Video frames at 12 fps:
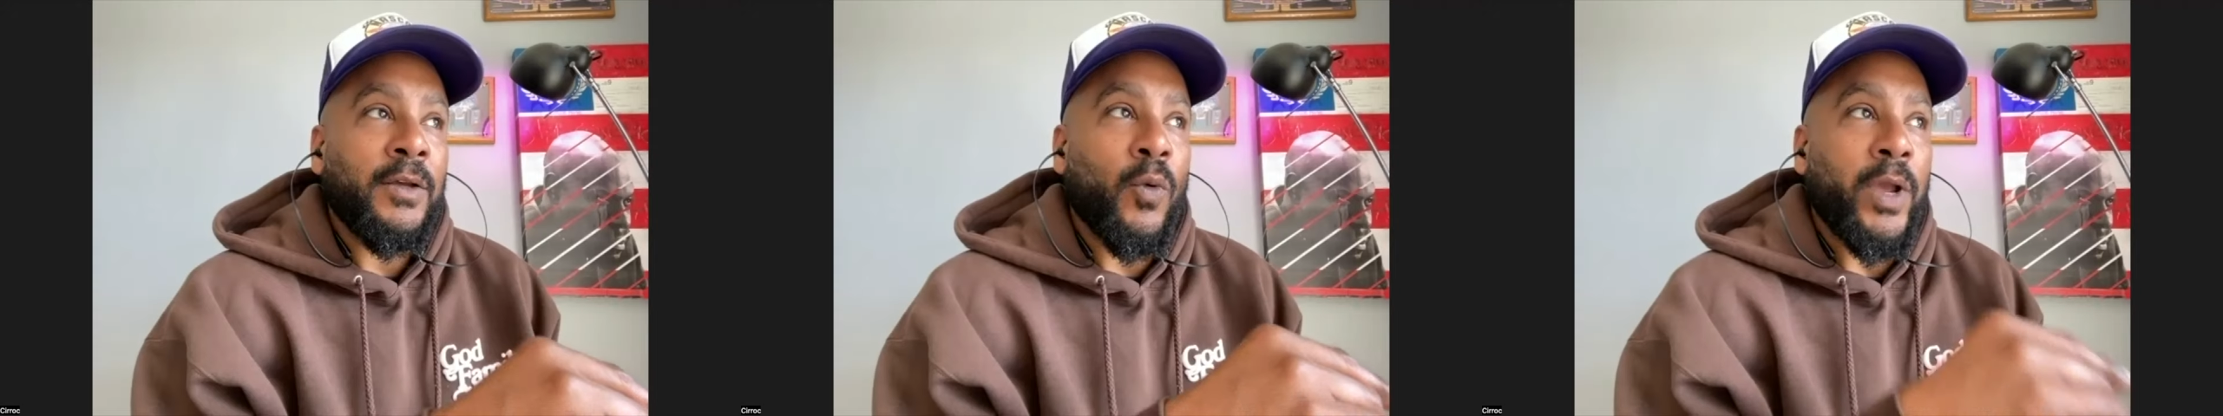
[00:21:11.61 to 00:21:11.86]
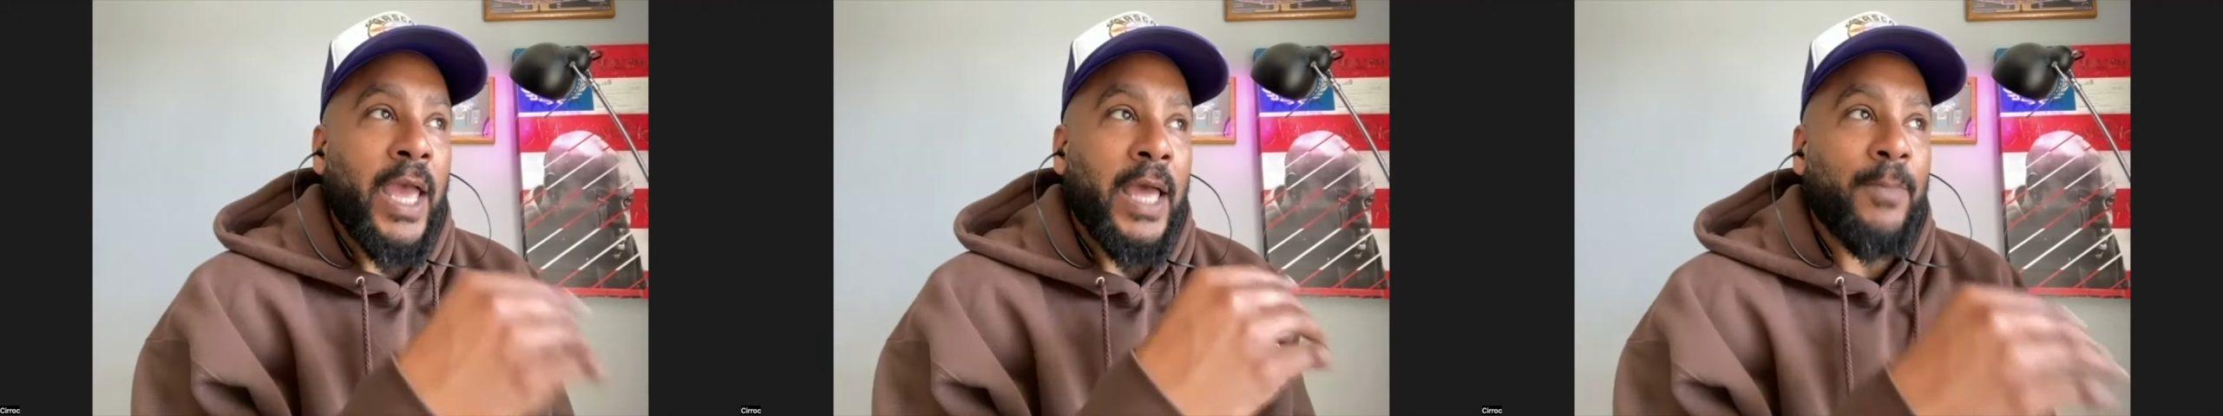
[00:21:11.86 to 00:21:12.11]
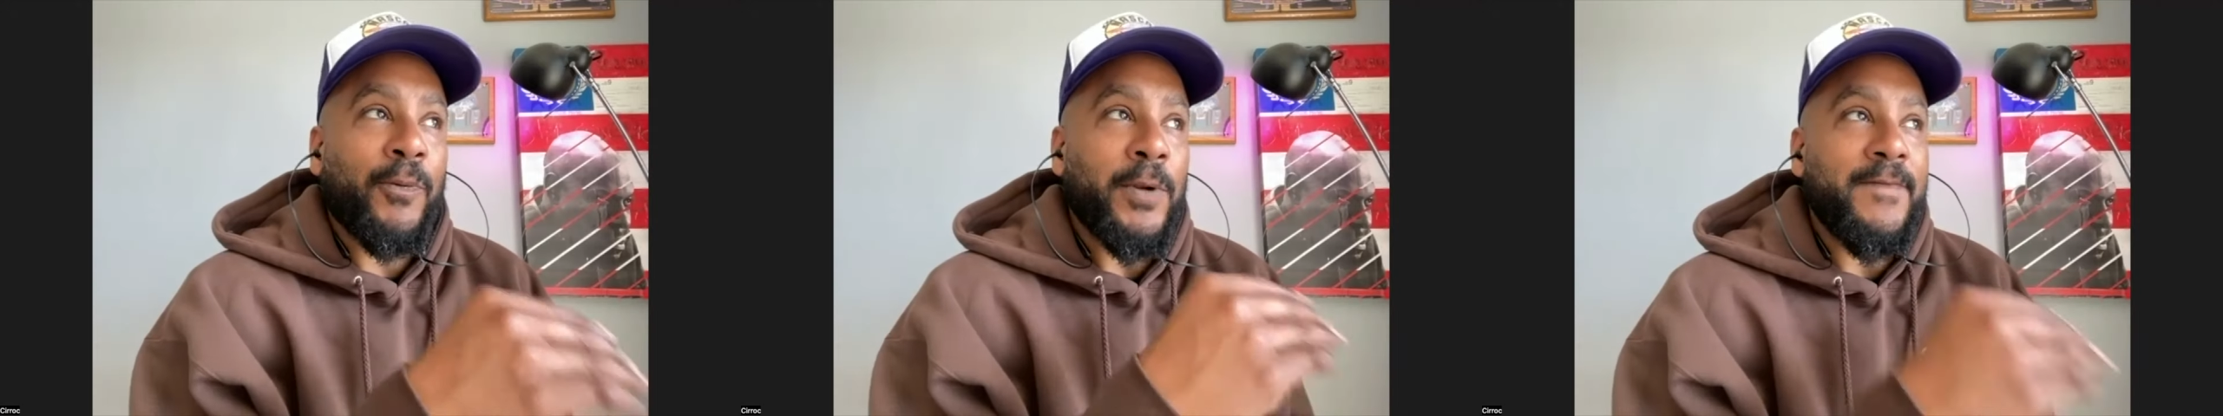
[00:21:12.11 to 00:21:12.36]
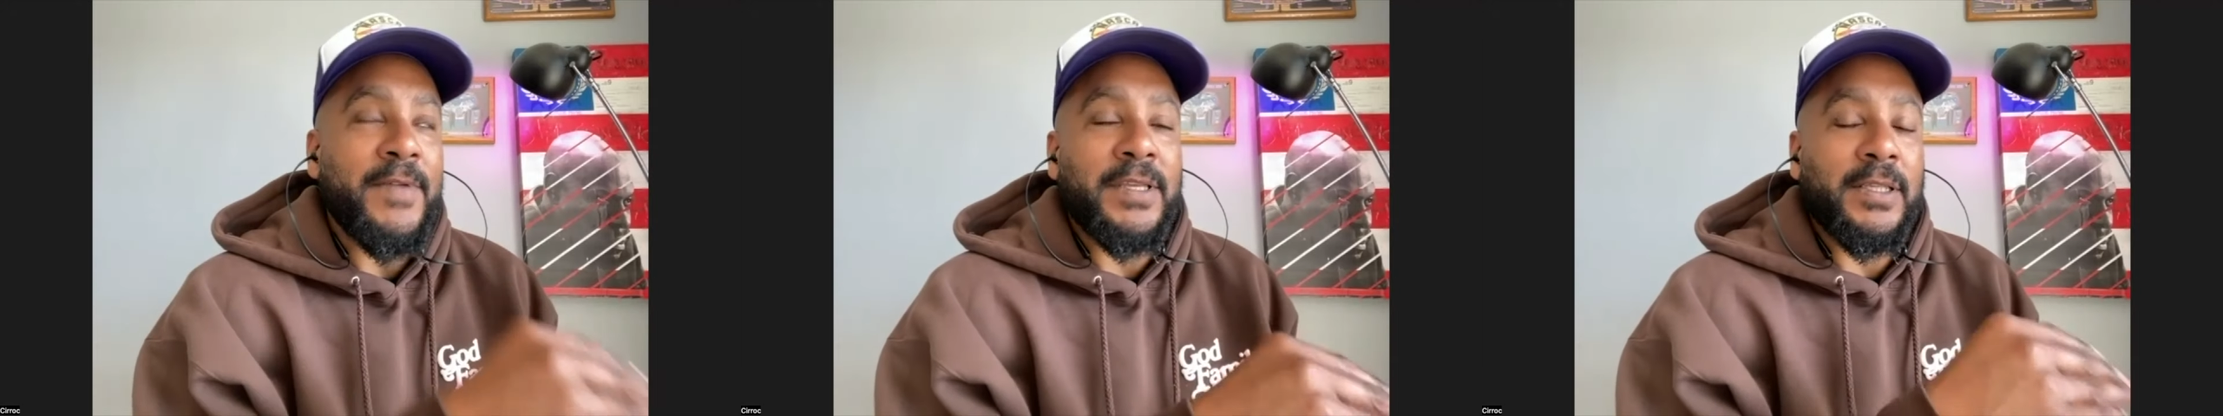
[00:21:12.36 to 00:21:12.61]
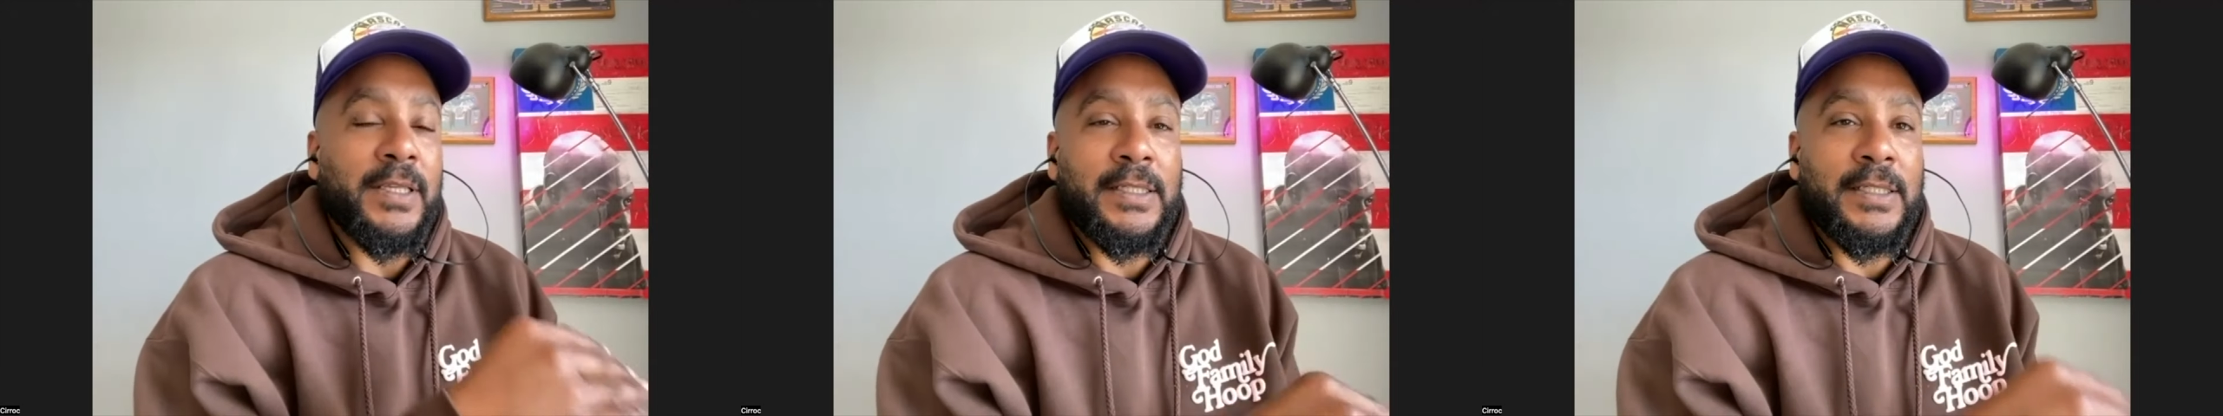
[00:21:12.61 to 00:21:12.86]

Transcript: we had previously